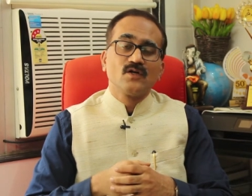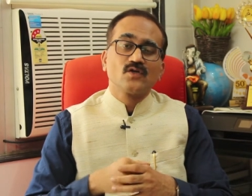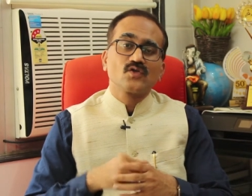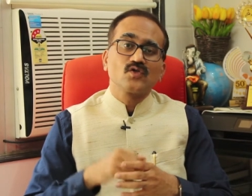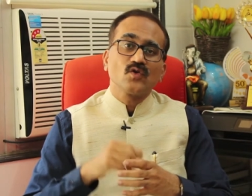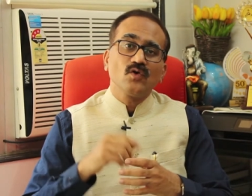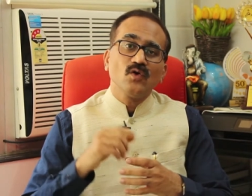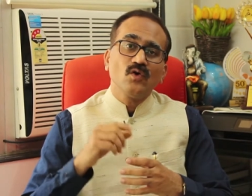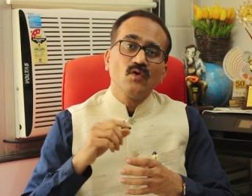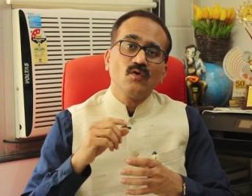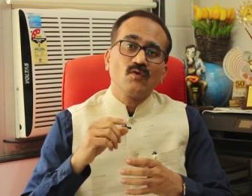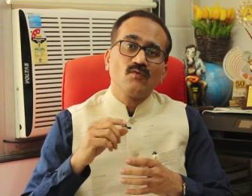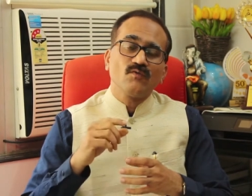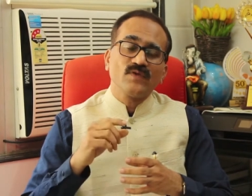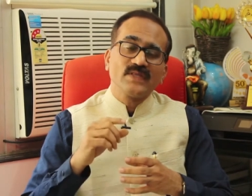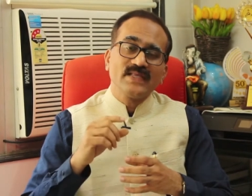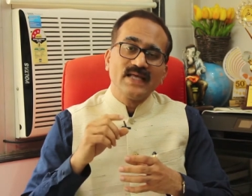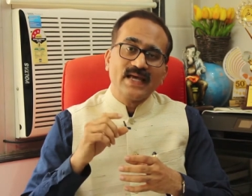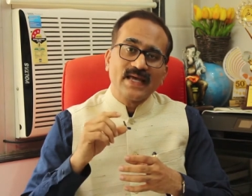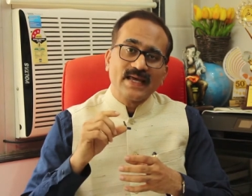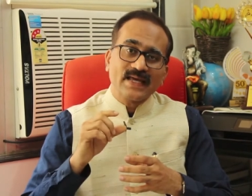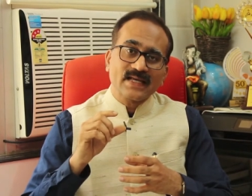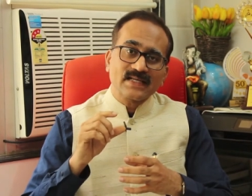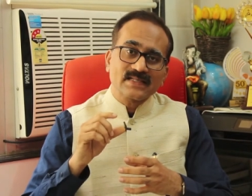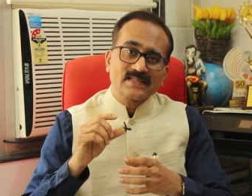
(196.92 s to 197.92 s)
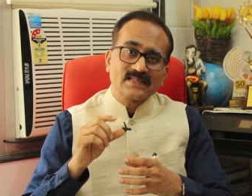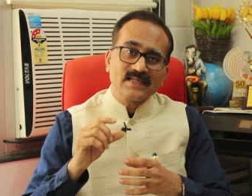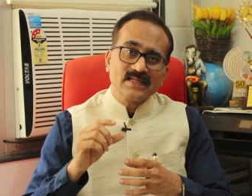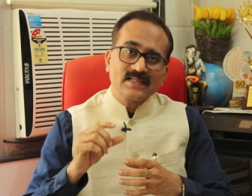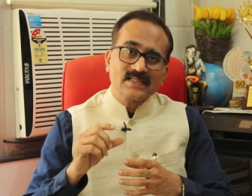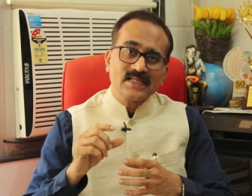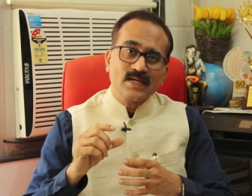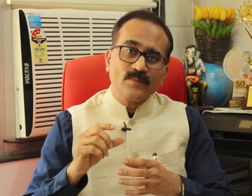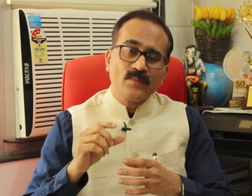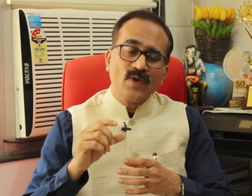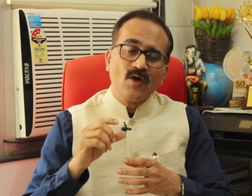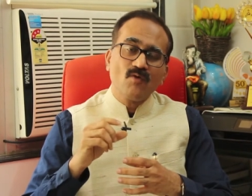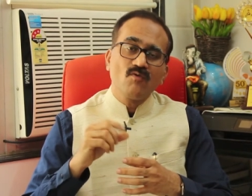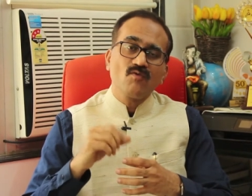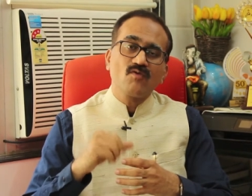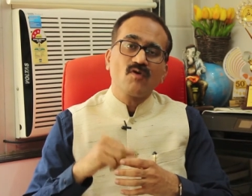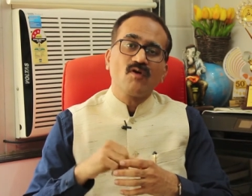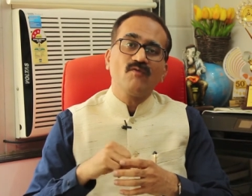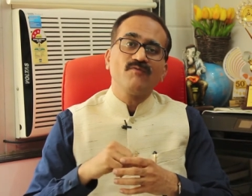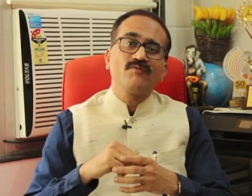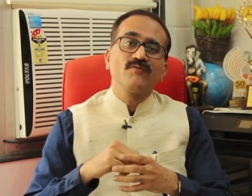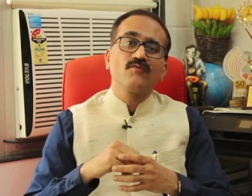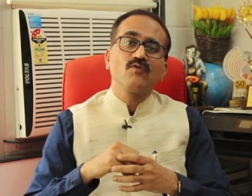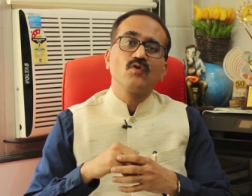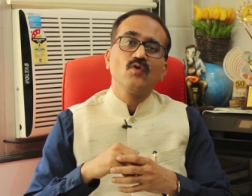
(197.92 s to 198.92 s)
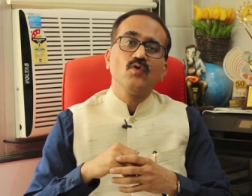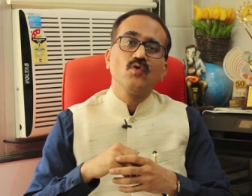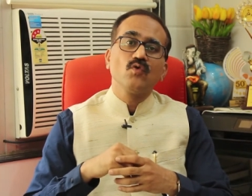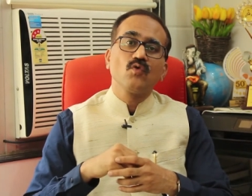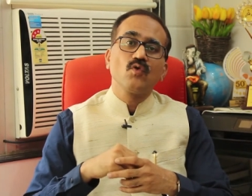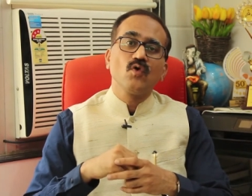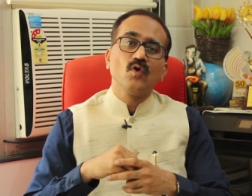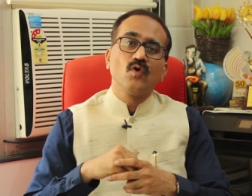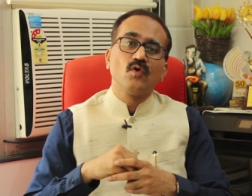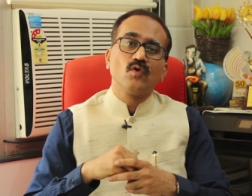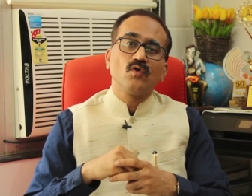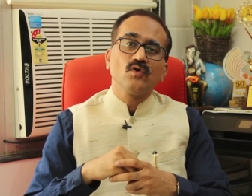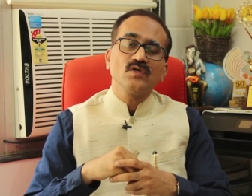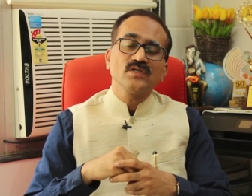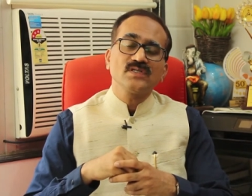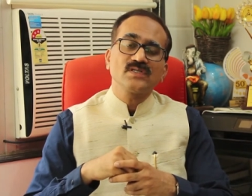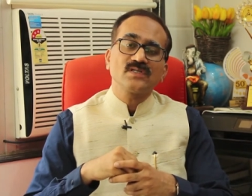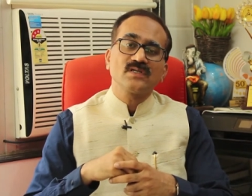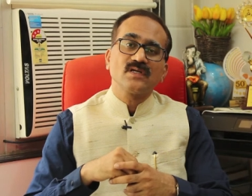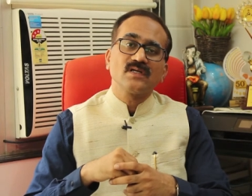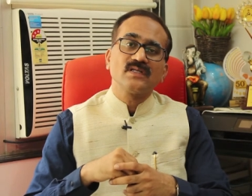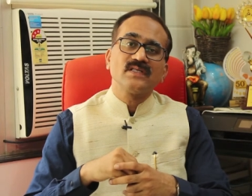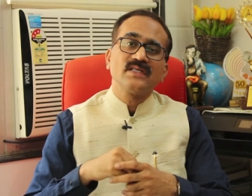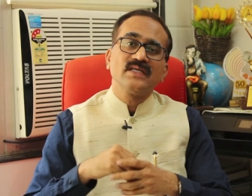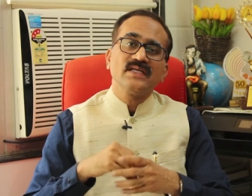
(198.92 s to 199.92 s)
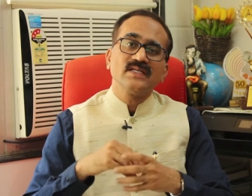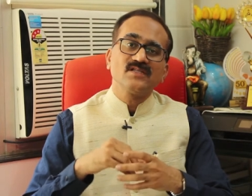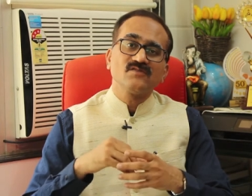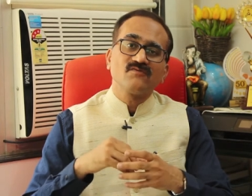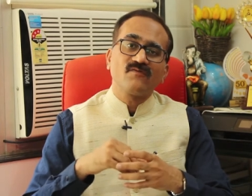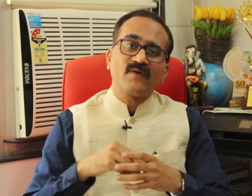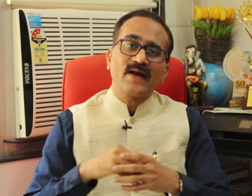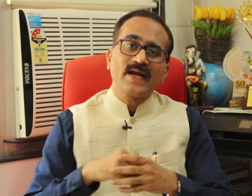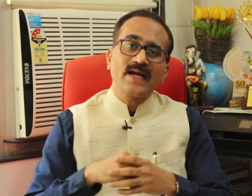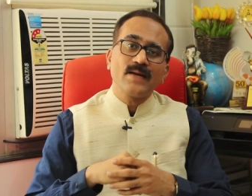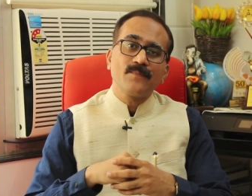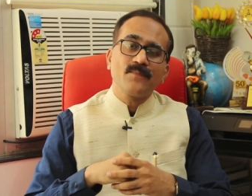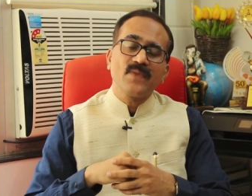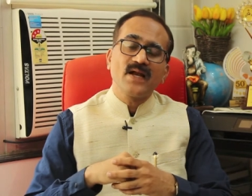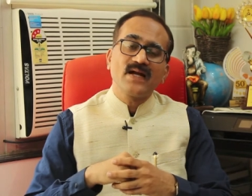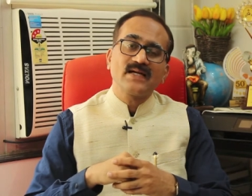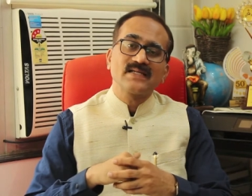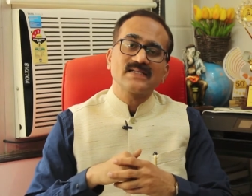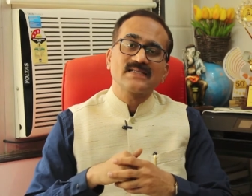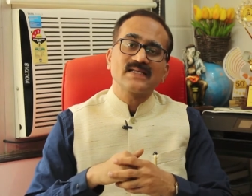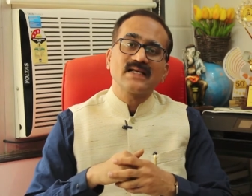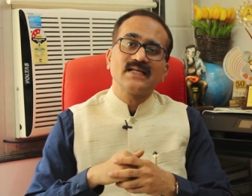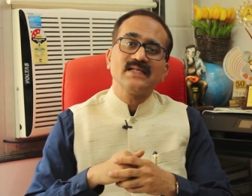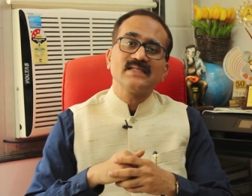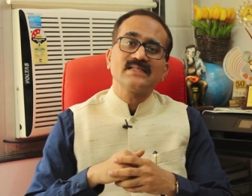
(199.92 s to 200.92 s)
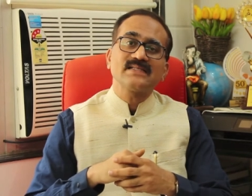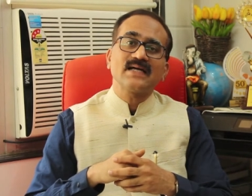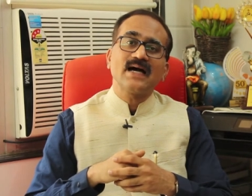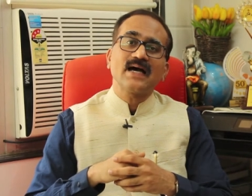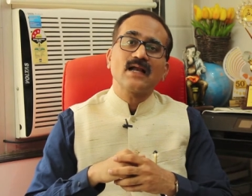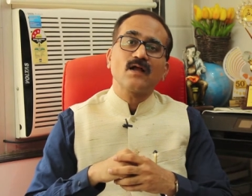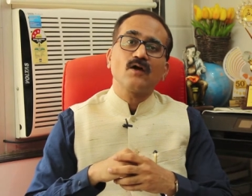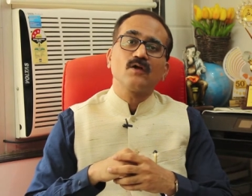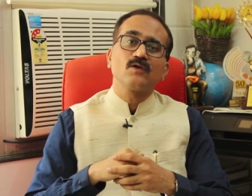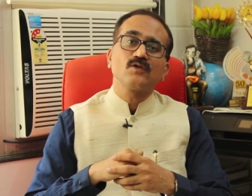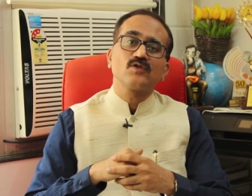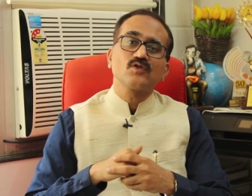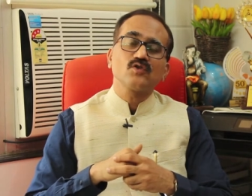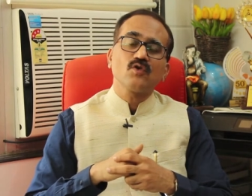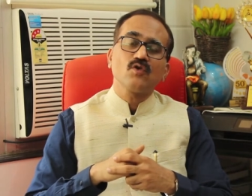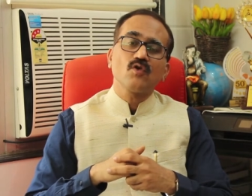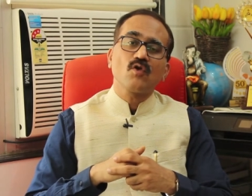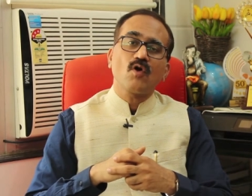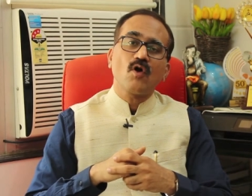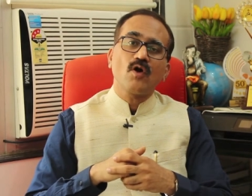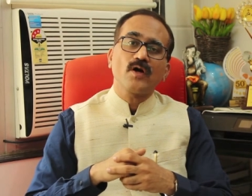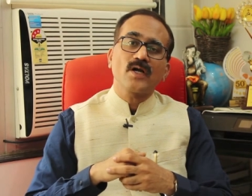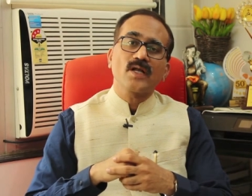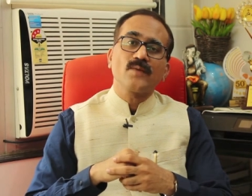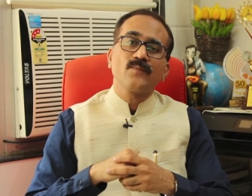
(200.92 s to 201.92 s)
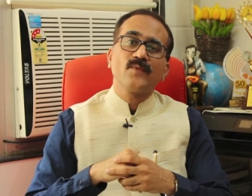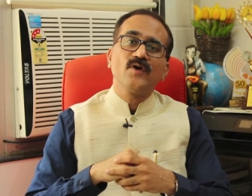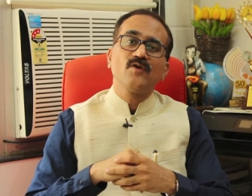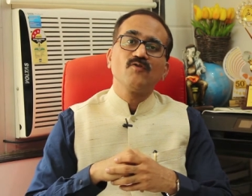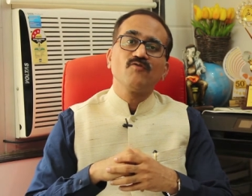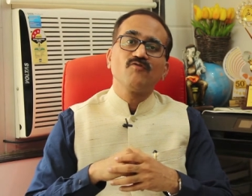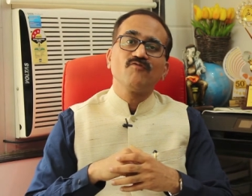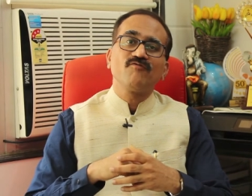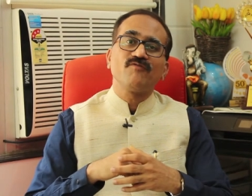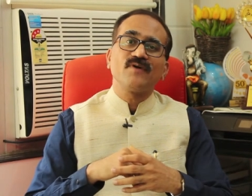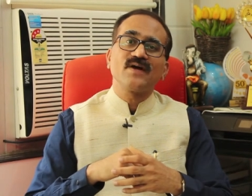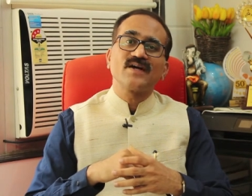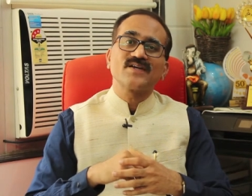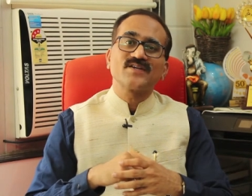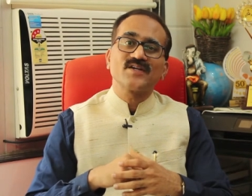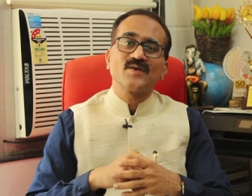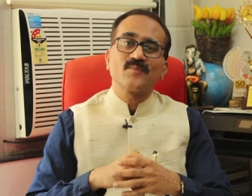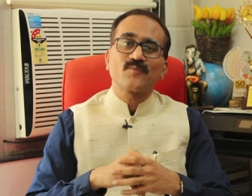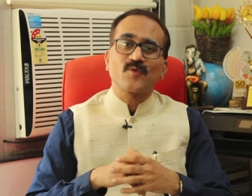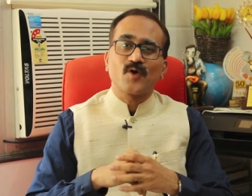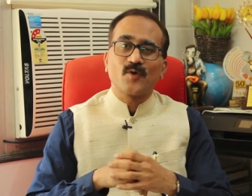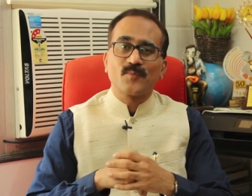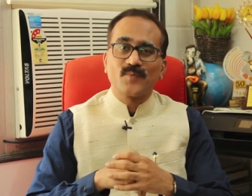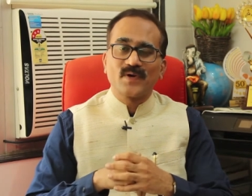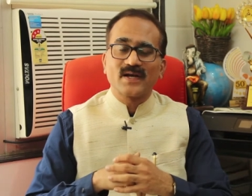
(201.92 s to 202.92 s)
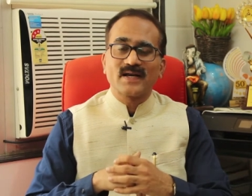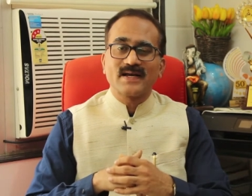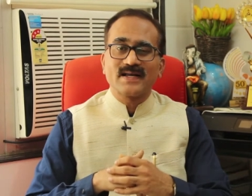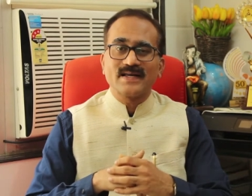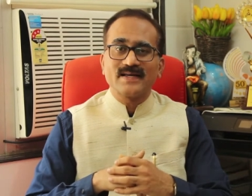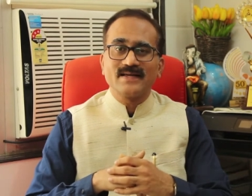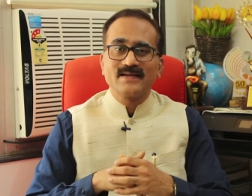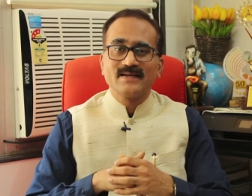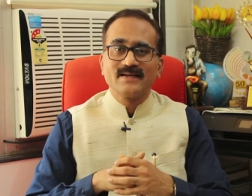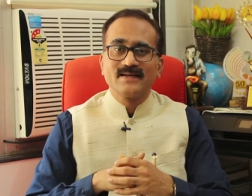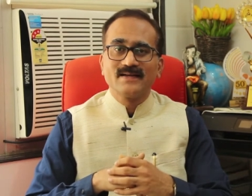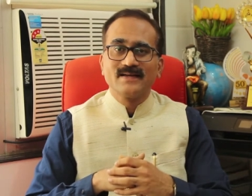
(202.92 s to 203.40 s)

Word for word: so with the excess amount of glucose these white blood cells are also not able to function properly